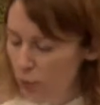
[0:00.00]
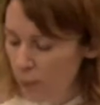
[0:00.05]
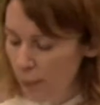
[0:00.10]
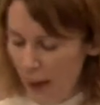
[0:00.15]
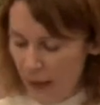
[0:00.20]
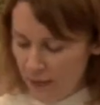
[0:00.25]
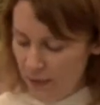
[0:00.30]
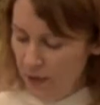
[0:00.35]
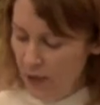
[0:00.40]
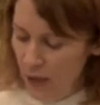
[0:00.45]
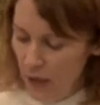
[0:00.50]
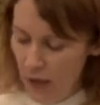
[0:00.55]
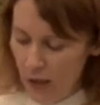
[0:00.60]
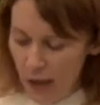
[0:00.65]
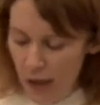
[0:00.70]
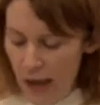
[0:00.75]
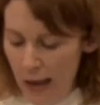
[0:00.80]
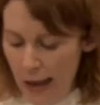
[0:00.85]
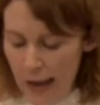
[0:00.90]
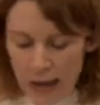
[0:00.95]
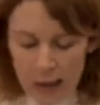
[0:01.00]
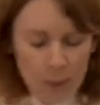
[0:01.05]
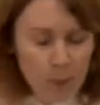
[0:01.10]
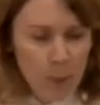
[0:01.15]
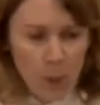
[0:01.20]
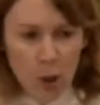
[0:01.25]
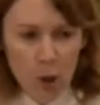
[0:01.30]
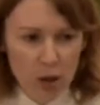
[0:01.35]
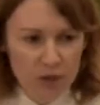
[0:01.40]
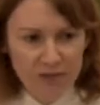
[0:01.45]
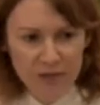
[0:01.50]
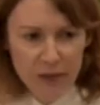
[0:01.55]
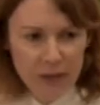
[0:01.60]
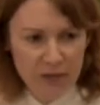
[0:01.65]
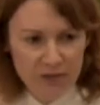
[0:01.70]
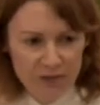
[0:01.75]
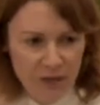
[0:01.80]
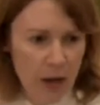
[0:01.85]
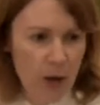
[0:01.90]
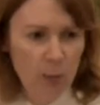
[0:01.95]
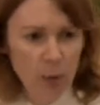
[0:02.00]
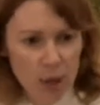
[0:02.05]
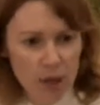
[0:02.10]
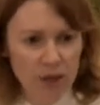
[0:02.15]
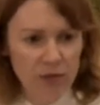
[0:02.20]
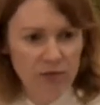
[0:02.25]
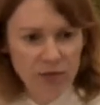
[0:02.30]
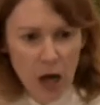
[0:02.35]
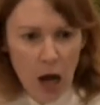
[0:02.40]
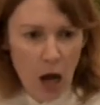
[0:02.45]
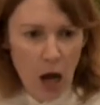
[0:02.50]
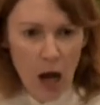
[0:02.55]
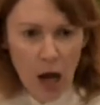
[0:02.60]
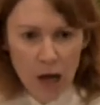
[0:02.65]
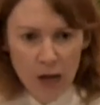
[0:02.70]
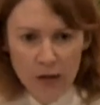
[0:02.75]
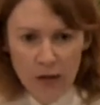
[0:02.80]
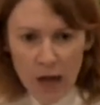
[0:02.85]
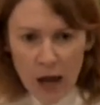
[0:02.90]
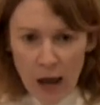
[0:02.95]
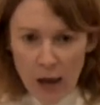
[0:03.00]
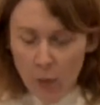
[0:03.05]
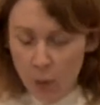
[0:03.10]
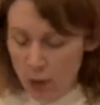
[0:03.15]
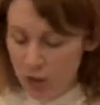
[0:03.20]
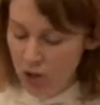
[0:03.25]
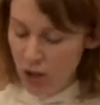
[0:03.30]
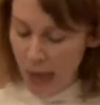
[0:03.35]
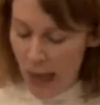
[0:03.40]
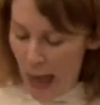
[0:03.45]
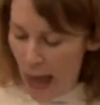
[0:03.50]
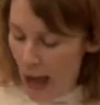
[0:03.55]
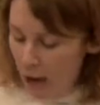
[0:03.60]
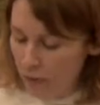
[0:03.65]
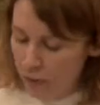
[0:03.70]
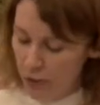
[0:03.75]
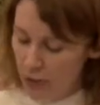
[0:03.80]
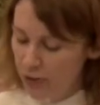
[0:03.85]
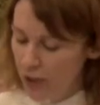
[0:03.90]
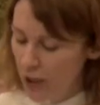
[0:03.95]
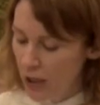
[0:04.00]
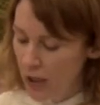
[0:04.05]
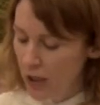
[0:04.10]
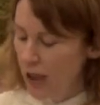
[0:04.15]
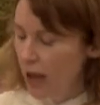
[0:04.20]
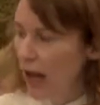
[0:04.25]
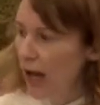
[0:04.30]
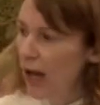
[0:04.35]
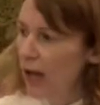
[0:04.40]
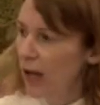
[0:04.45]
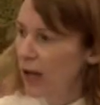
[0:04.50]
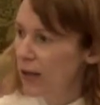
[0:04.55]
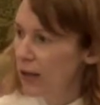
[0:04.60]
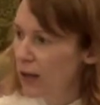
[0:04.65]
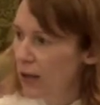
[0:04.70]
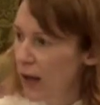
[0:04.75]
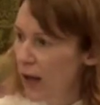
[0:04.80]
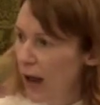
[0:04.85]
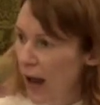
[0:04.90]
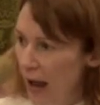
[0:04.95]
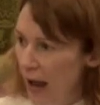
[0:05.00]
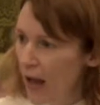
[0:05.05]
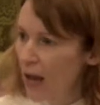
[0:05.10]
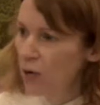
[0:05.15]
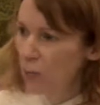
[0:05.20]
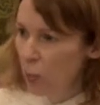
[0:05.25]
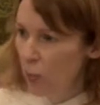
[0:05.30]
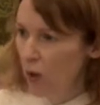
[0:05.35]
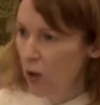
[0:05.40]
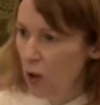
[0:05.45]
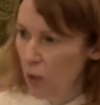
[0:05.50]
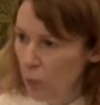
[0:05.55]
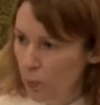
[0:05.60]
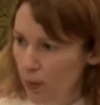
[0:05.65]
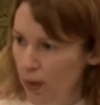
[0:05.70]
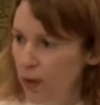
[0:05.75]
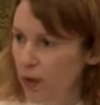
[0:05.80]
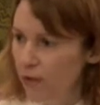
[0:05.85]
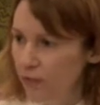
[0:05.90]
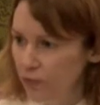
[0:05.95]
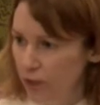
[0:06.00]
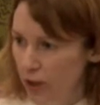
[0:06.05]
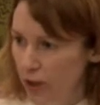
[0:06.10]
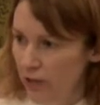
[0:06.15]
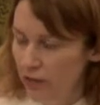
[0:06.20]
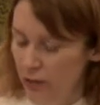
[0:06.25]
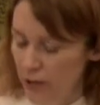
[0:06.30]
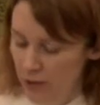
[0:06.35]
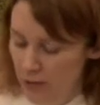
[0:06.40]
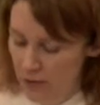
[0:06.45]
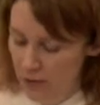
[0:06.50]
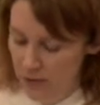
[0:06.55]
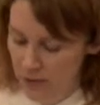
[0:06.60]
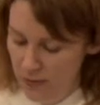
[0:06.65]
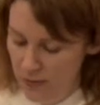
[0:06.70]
messy, imperfect family of God in which everything can and will be forgiven.